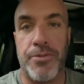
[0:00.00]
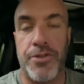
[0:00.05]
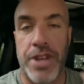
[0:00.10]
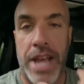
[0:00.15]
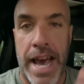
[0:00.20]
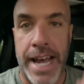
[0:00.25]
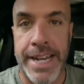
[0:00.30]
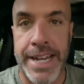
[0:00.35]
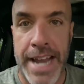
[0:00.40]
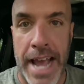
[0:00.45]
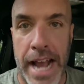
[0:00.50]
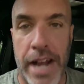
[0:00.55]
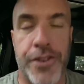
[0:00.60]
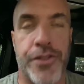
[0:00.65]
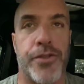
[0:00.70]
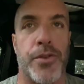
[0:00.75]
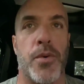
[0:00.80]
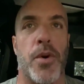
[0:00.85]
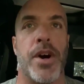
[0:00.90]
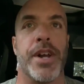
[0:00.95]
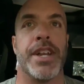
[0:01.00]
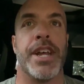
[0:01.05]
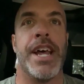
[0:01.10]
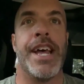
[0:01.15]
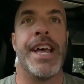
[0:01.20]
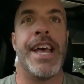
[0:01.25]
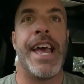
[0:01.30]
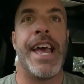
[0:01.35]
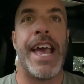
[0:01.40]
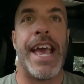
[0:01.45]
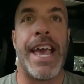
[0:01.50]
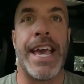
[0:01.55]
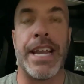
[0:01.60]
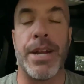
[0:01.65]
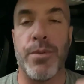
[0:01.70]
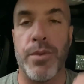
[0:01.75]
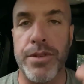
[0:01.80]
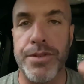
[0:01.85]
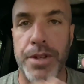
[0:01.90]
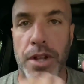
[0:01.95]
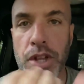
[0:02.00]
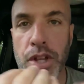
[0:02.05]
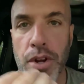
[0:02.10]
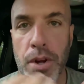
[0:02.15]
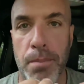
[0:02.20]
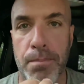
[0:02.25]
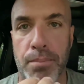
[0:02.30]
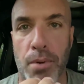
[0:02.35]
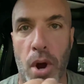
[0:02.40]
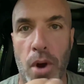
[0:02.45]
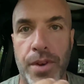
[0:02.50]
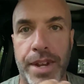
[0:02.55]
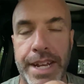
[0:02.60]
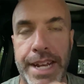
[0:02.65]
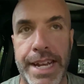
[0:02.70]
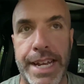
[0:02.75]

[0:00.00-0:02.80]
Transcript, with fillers: She had an extra one and it was a little broken.